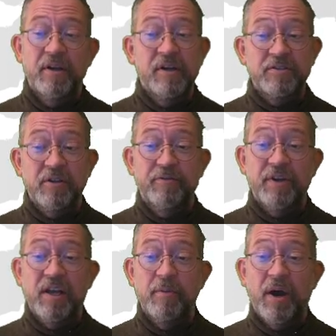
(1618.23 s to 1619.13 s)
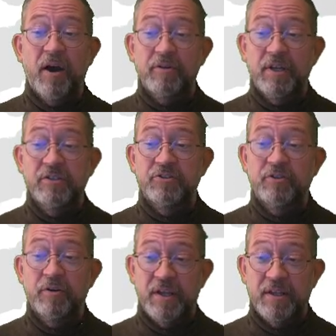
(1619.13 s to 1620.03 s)
So think about
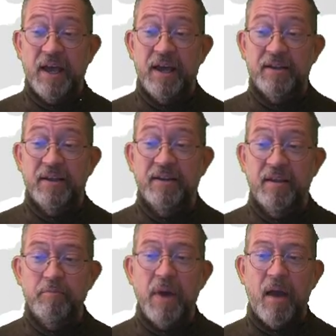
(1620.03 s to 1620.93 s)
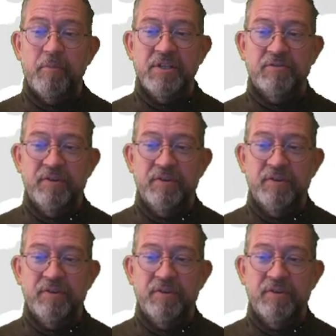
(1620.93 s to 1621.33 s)
ensuring that the map is